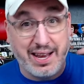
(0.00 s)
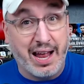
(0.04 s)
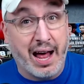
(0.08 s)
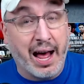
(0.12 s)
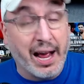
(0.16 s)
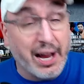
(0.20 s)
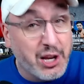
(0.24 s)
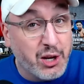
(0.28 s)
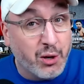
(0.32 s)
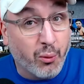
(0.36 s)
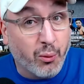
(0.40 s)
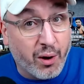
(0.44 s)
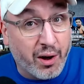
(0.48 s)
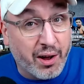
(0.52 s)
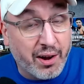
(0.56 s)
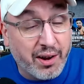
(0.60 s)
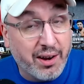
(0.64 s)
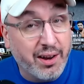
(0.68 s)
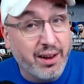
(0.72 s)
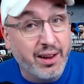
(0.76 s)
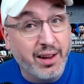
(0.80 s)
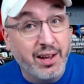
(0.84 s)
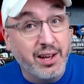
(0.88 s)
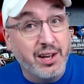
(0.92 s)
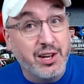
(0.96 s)

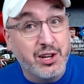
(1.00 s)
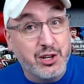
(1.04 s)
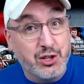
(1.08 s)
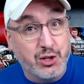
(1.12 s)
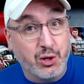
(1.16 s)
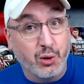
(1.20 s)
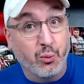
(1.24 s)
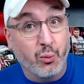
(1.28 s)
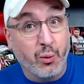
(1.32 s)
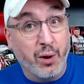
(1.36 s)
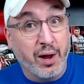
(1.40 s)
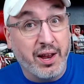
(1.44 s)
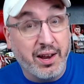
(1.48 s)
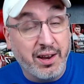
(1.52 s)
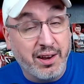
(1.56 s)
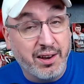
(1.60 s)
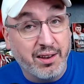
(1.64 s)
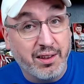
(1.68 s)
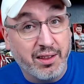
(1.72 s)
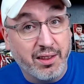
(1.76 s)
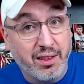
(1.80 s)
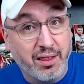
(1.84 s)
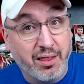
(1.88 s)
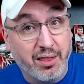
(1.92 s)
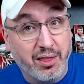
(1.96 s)
9-1 to
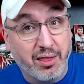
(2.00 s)
win